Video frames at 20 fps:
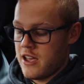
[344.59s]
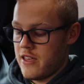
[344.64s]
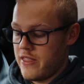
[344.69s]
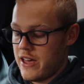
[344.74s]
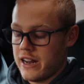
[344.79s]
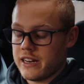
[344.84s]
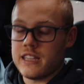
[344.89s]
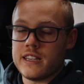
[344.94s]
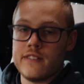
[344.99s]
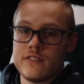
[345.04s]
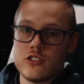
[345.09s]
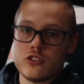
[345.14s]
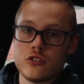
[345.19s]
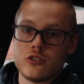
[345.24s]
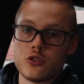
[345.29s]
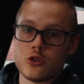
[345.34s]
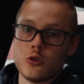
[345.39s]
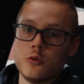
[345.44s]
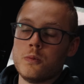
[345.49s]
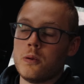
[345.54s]
That gives you
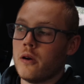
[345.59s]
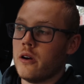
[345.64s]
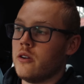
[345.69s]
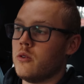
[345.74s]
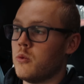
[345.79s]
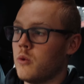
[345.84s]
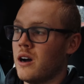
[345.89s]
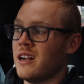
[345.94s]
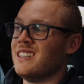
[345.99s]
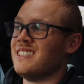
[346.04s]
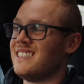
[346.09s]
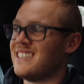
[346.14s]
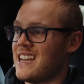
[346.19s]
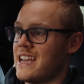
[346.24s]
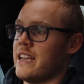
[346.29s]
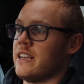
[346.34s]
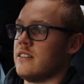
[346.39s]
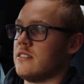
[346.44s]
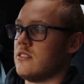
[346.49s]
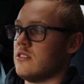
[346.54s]
2.1
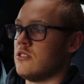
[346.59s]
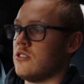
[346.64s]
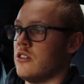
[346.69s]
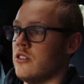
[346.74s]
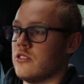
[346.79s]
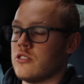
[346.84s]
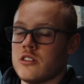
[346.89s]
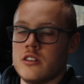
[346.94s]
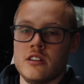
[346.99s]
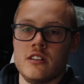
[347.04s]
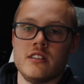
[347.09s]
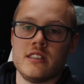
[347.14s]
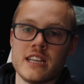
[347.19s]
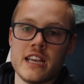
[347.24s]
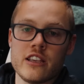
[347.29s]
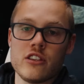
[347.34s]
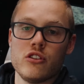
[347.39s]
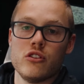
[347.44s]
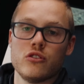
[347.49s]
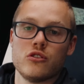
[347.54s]
tanks. So it's going to
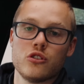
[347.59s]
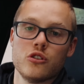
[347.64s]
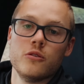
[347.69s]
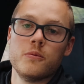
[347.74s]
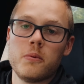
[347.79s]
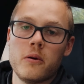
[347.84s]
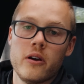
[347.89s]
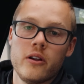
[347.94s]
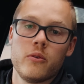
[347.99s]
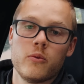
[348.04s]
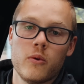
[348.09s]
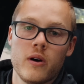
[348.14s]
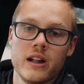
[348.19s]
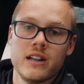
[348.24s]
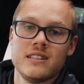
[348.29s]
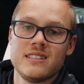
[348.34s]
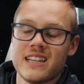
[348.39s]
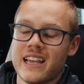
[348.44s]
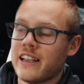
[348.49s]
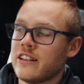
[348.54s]
take you
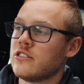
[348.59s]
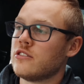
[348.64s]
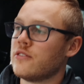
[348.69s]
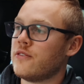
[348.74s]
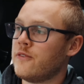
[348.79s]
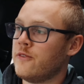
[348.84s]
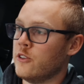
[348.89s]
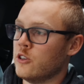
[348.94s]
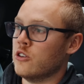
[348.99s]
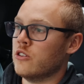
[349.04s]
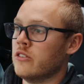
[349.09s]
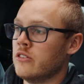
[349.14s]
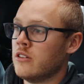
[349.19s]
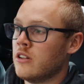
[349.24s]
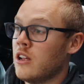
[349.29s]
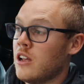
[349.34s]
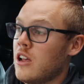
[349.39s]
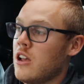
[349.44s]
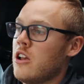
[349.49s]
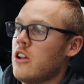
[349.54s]
2.1 tanks of fuel
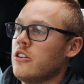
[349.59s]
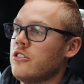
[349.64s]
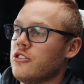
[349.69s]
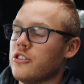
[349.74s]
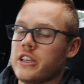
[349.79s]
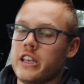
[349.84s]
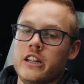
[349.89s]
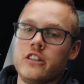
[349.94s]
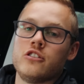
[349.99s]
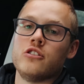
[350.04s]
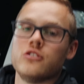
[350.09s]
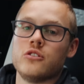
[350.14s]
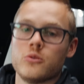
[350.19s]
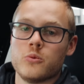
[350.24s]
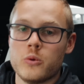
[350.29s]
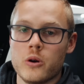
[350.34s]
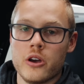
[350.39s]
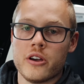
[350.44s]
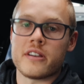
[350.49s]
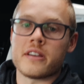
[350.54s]
to get you to
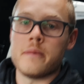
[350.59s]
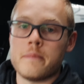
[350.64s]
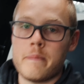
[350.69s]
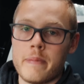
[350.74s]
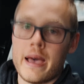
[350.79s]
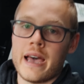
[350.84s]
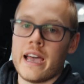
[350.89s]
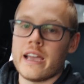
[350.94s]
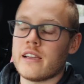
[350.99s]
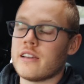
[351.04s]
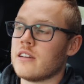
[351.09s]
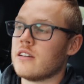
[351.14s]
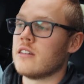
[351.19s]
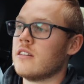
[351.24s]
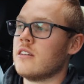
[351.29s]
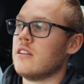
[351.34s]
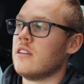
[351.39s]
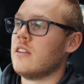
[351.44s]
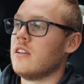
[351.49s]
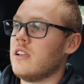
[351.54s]
work and back
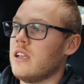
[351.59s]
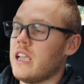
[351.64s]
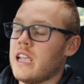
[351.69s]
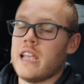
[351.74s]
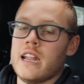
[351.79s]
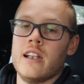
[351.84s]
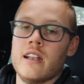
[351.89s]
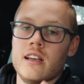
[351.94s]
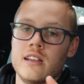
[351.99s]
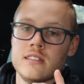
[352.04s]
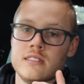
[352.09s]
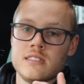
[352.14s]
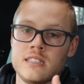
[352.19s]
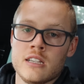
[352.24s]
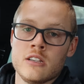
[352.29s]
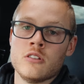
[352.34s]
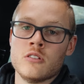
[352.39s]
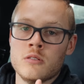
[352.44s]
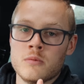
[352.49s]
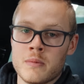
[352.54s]
in a
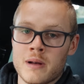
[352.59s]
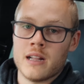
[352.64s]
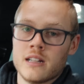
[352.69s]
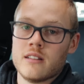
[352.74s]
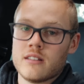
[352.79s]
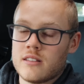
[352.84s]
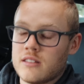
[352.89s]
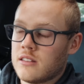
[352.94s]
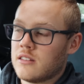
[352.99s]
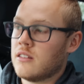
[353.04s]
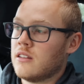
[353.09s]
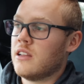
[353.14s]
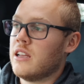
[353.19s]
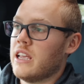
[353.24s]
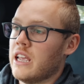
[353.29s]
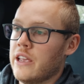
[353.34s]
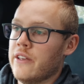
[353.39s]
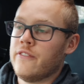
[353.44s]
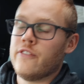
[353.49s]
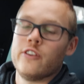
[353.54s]
single month
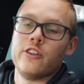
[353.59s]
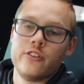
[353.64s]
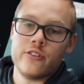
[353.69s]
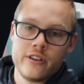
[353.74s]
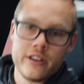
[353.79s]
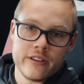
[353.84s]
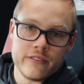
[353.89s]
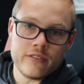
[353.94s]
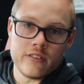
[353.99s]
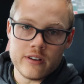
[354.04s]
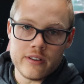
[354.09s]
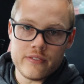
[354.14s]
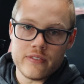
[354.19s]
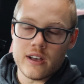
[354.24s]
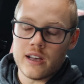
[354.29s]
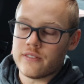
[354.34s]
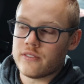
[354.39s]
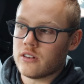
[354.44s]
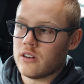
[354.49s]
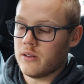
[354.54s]
if you're doing
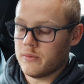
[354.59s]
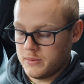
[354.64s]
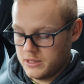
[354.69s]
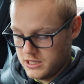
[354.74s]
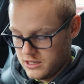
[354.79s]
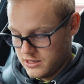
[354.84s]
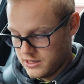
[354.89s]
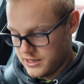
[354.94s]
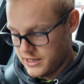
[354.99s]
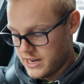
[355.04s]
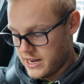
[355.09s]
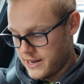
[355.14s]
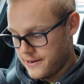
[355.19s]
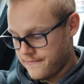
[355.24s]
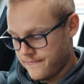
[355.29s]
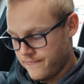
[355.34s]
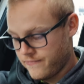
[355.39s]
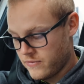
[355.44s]
45 kilometers a day.